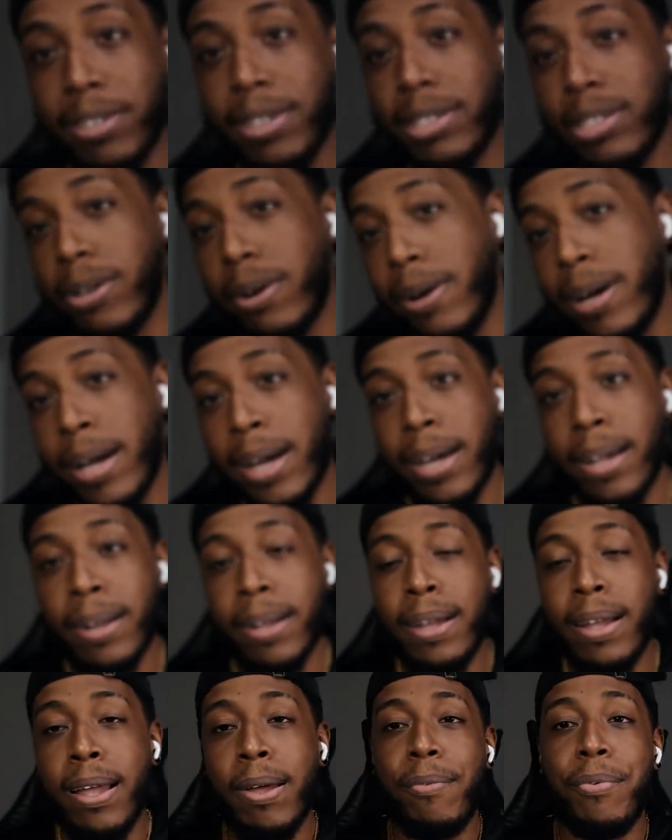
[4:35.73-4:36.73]
Let's go
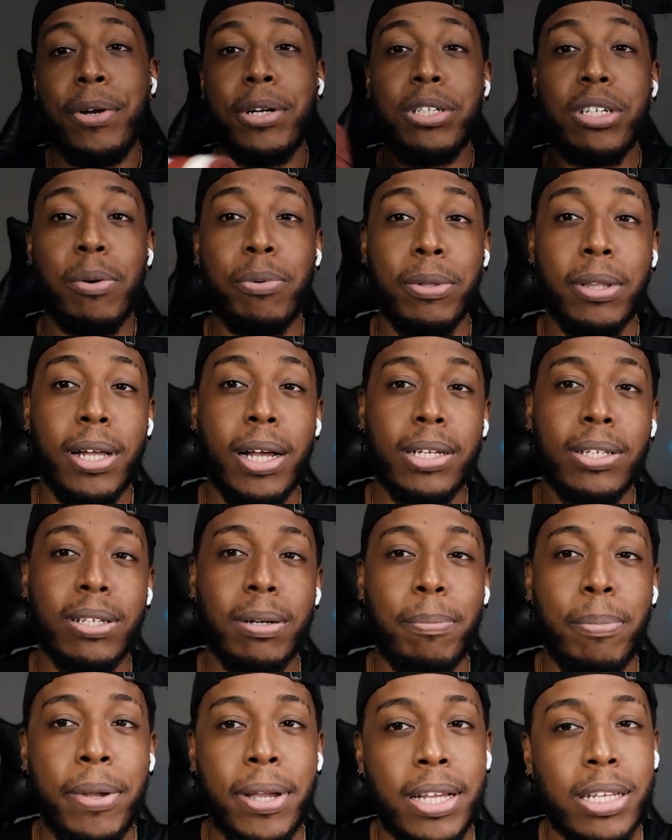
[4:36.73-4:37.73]
ahead, finish up with thoughts
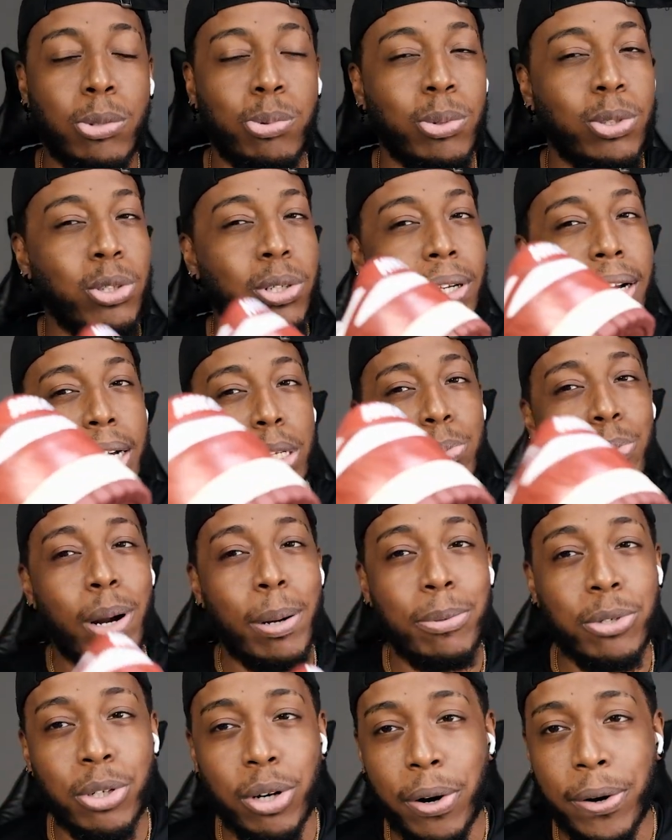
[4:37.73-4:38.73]
and opinions, which you guys
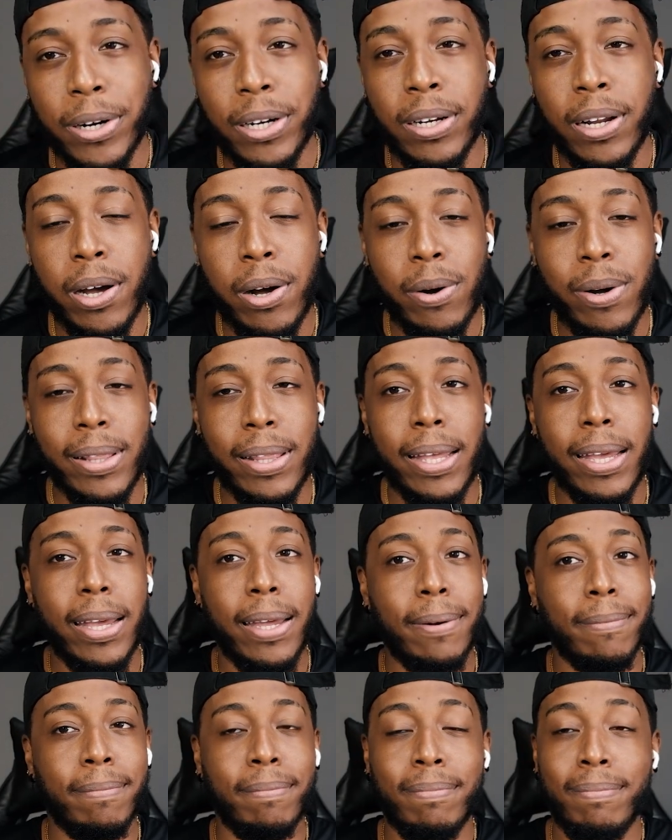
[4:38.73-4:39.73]
probably should already know, and
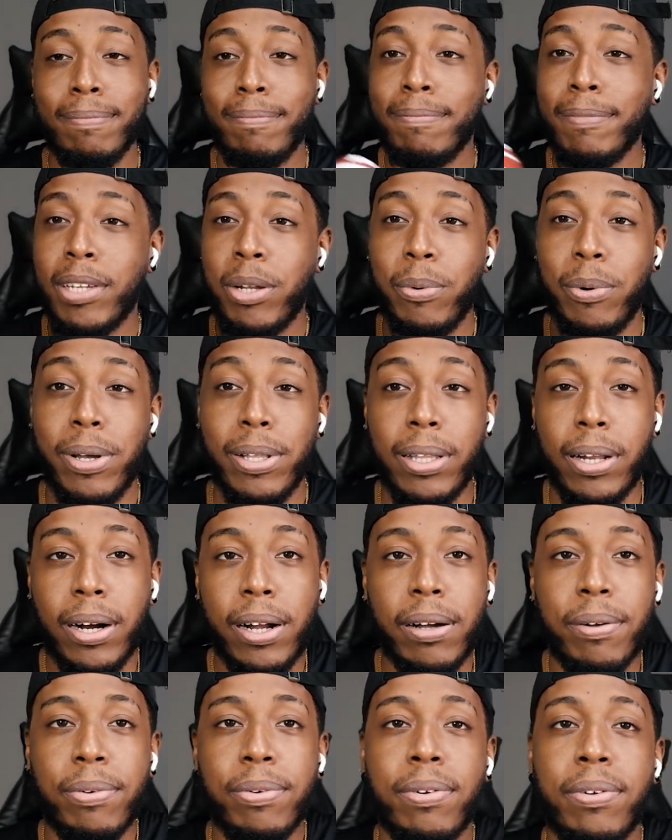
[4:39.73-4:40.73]
then we'll end it
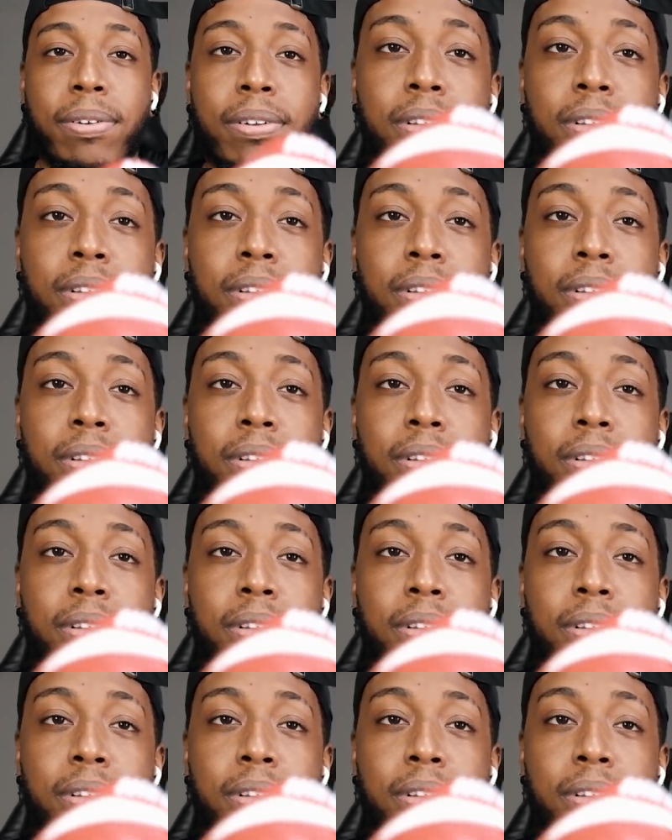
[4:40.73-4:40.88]
off.